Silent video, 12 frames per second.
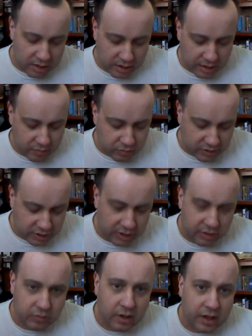This
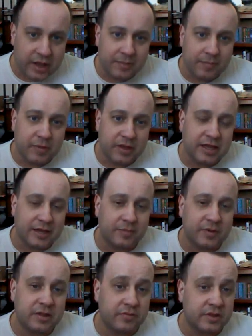one I picked up
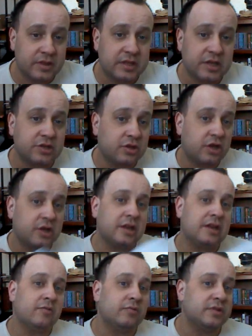because it was a stitch along,
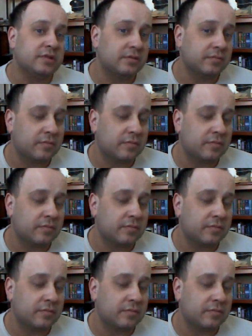and it was,